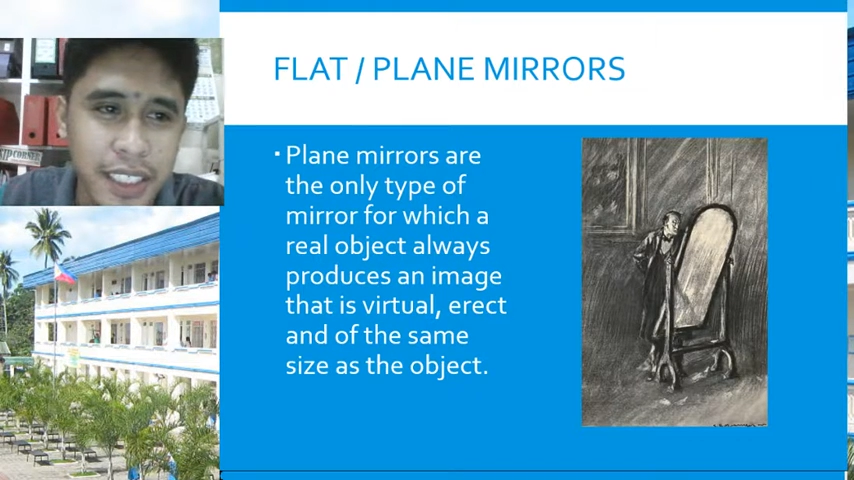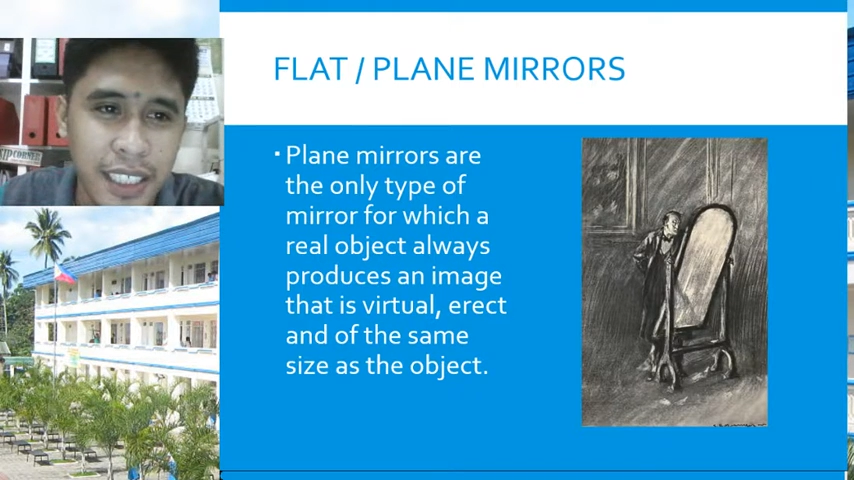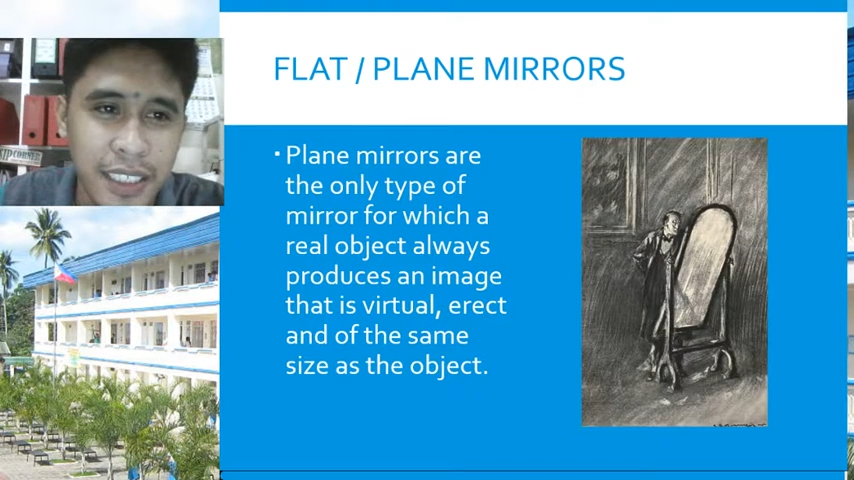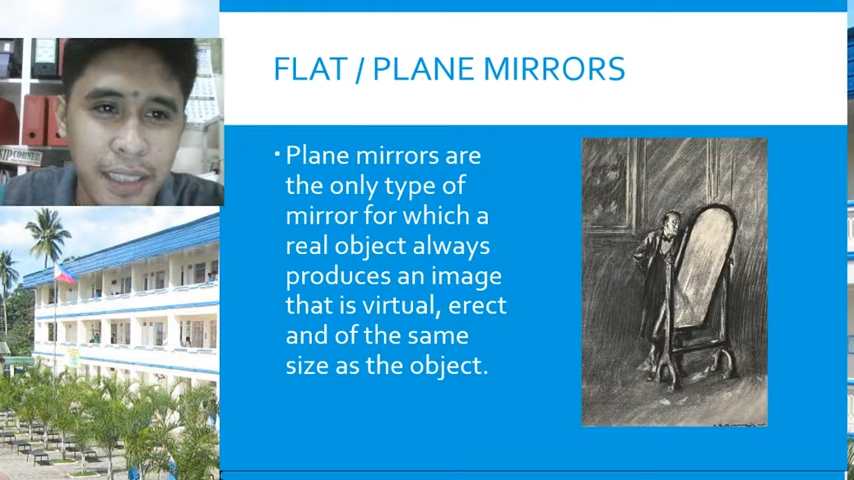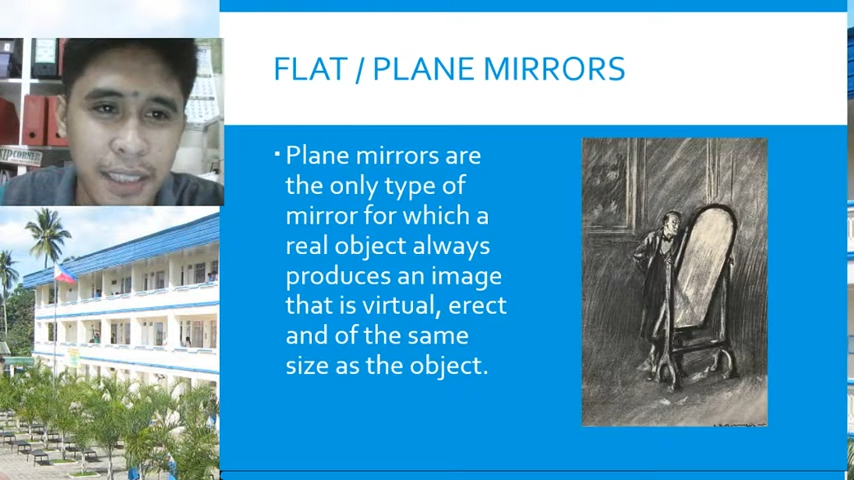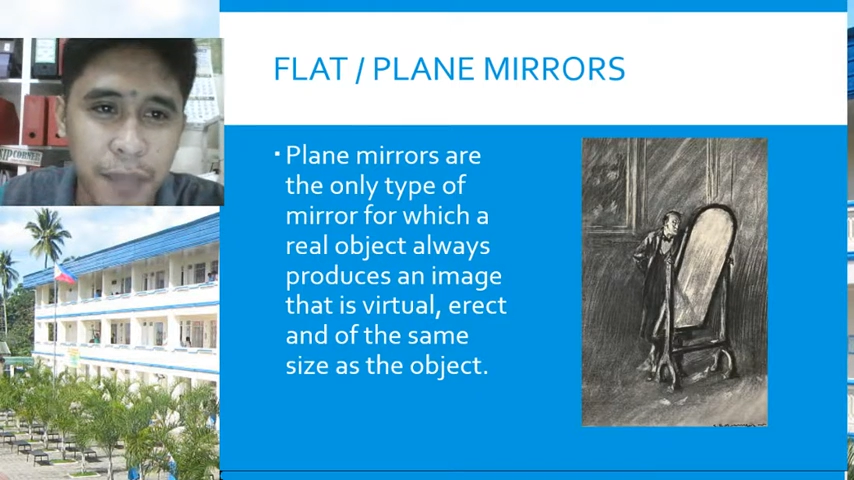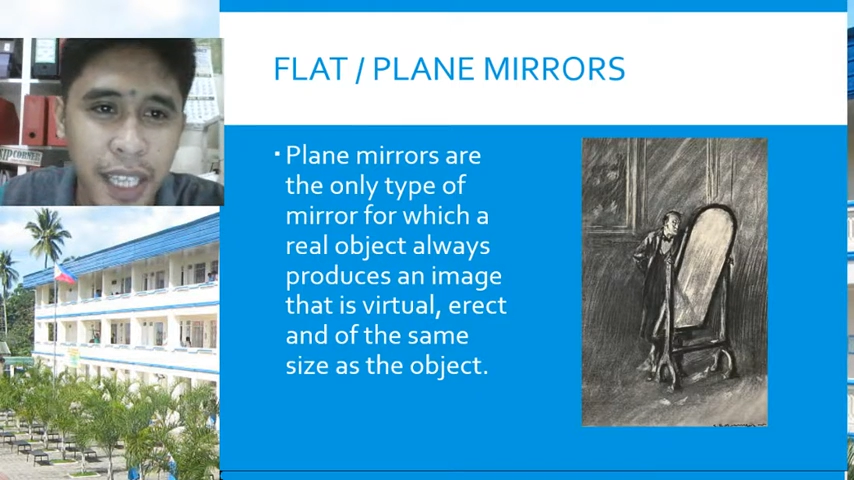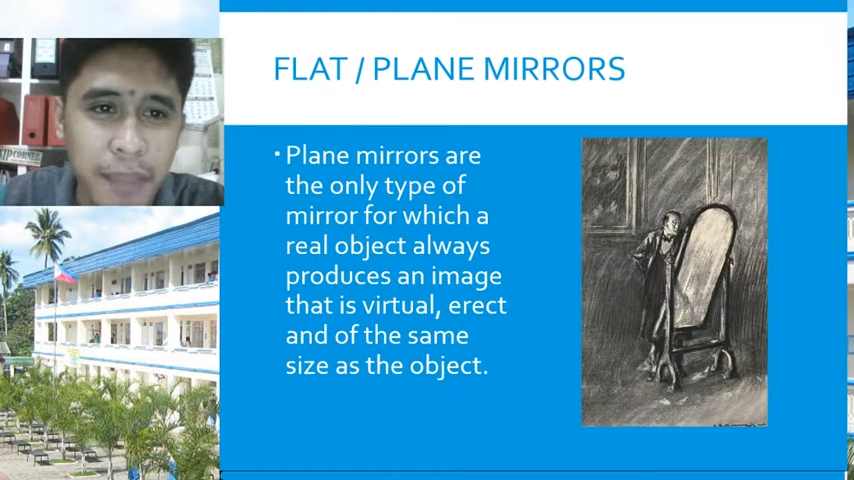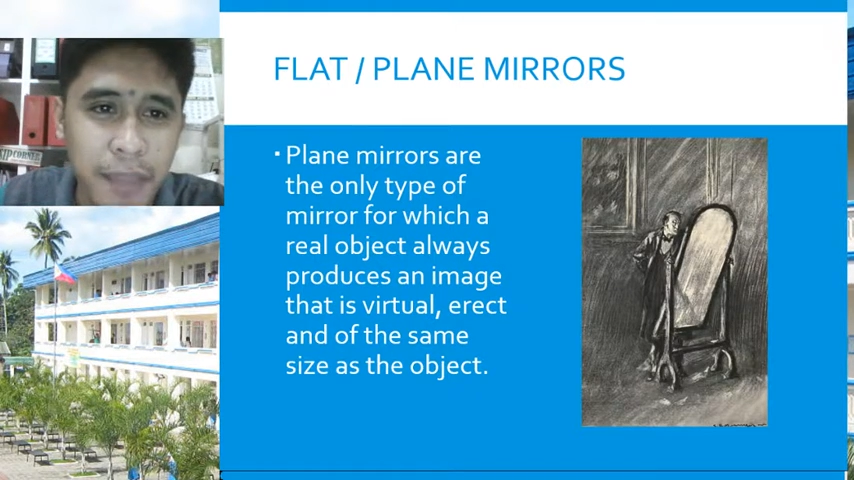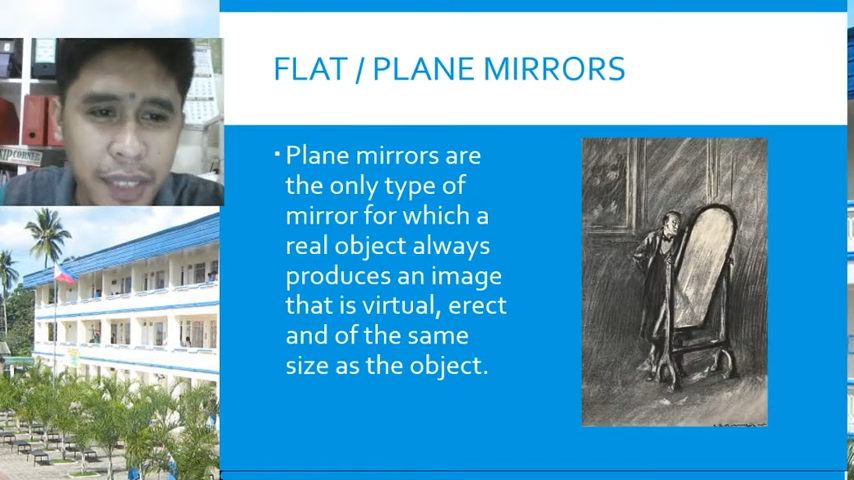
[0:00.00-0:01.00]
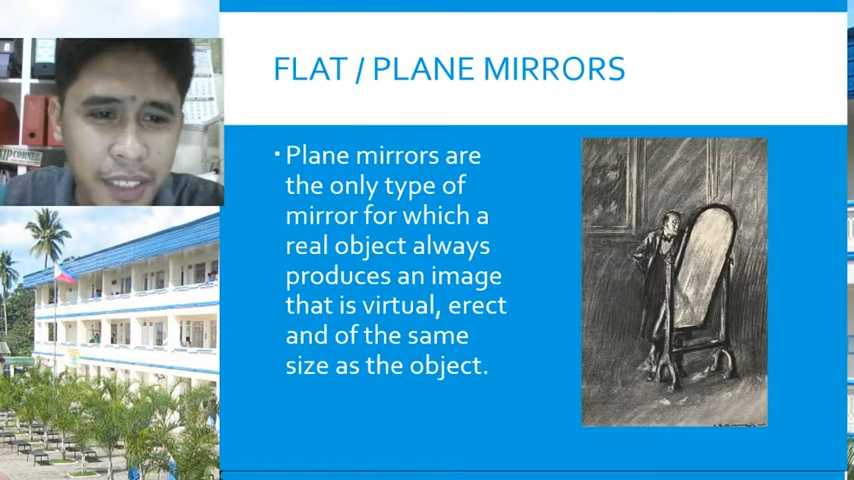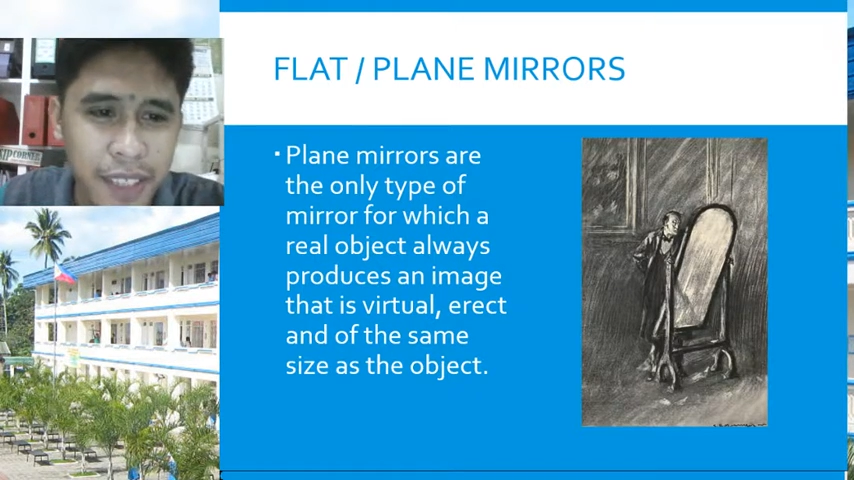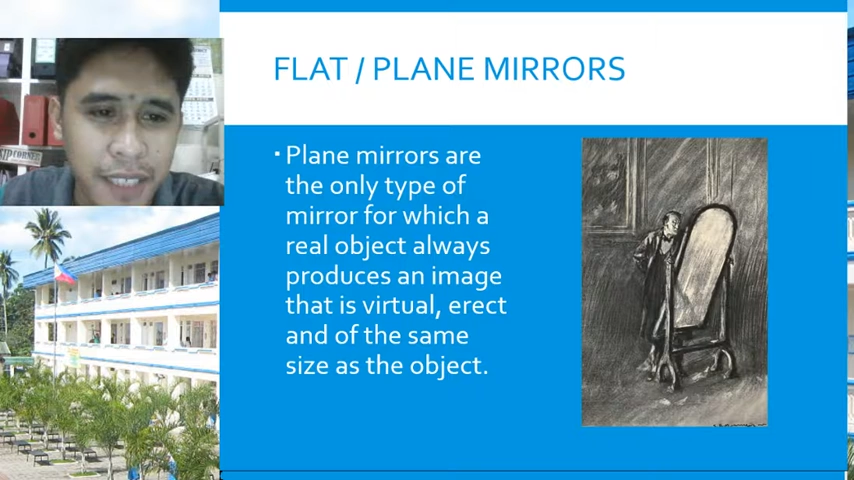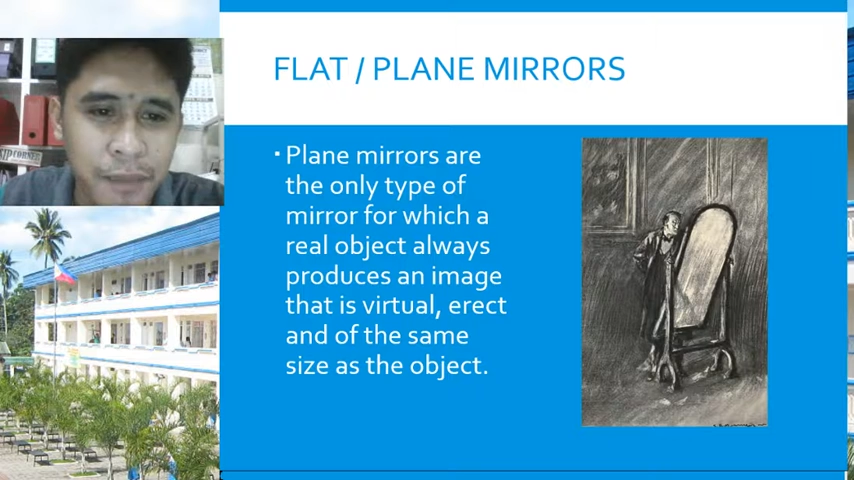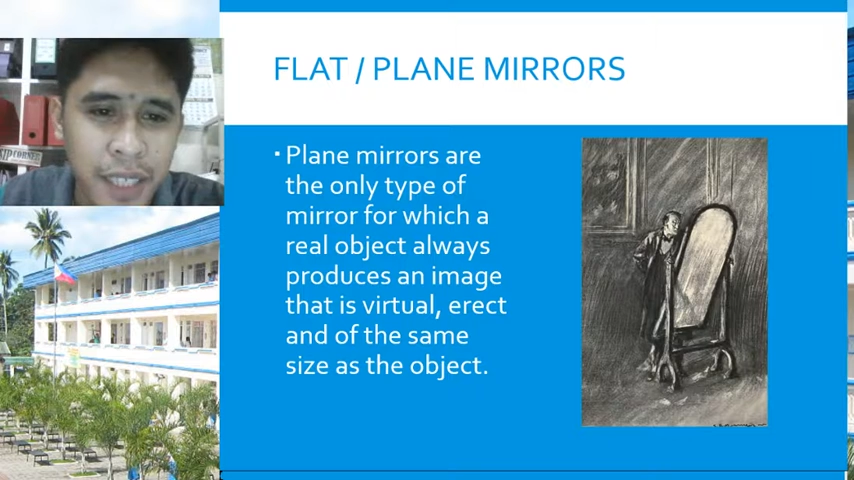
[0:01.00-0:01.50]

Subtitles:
is the plane mirror.